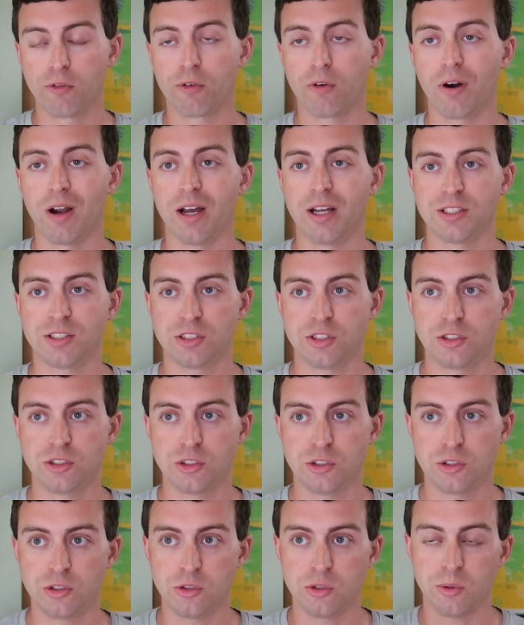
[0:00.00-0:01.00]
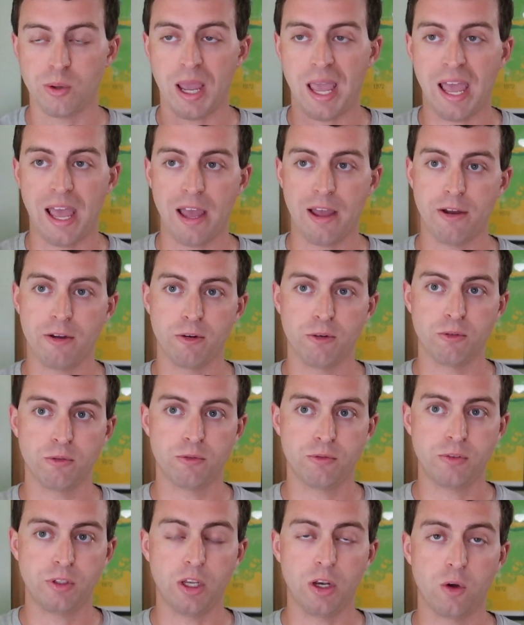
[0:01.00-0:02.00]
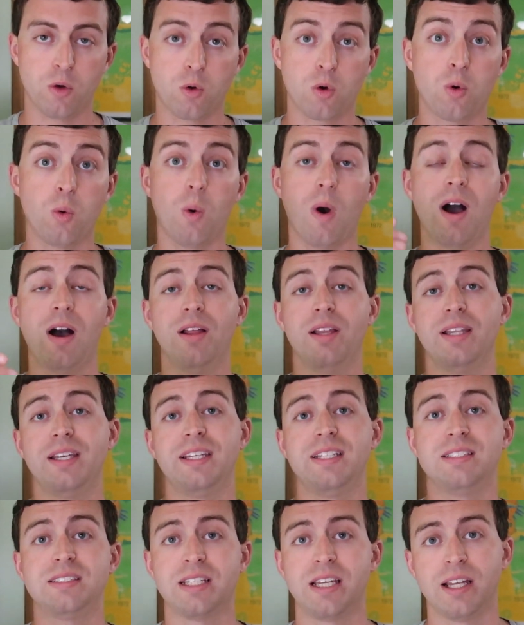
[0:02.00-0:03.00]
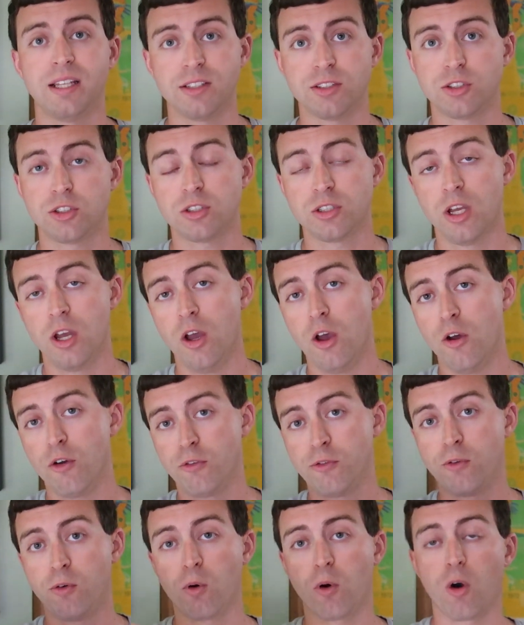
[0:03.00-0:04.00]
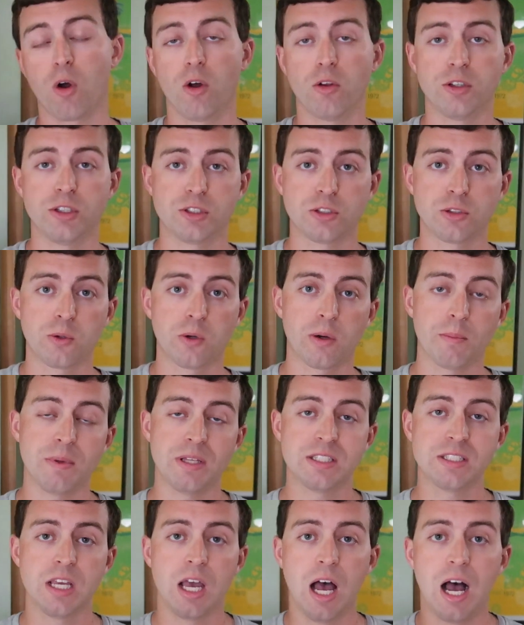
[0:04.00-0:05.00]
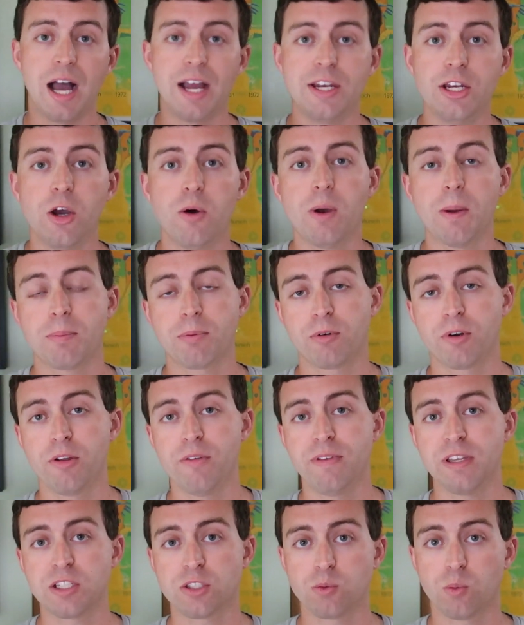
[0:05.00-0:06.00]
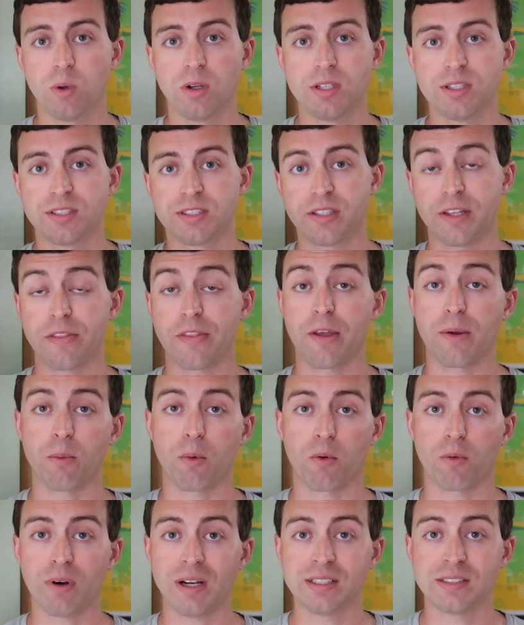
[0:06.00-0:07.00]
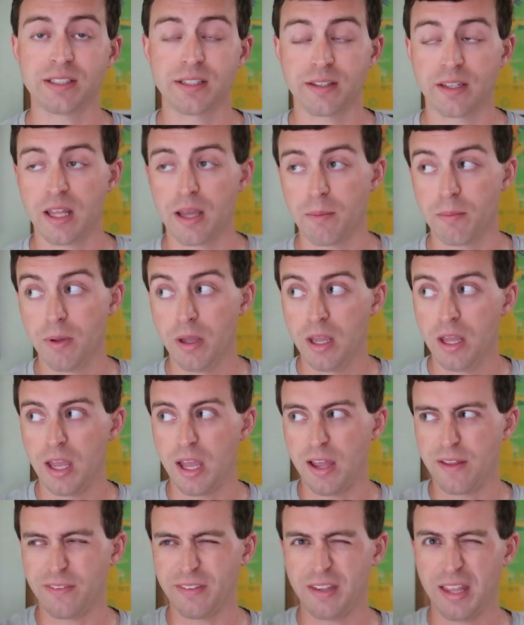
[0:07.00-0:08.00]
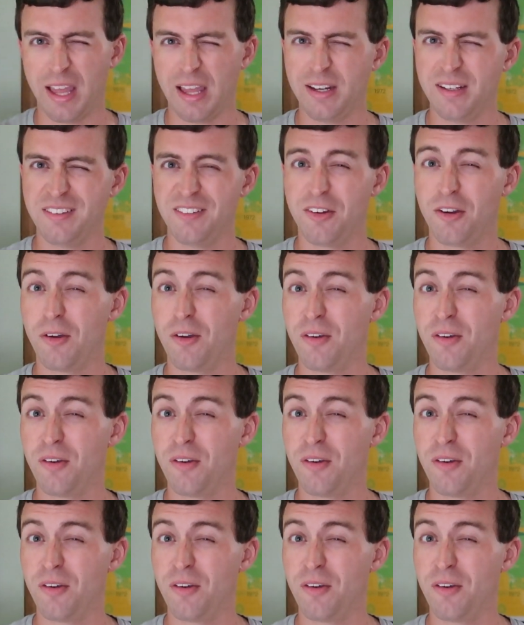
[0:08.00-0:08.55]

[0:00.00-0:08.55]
for us to have, you know, quality tents for all the tournaments. I know at previous ones that they were renting them, and that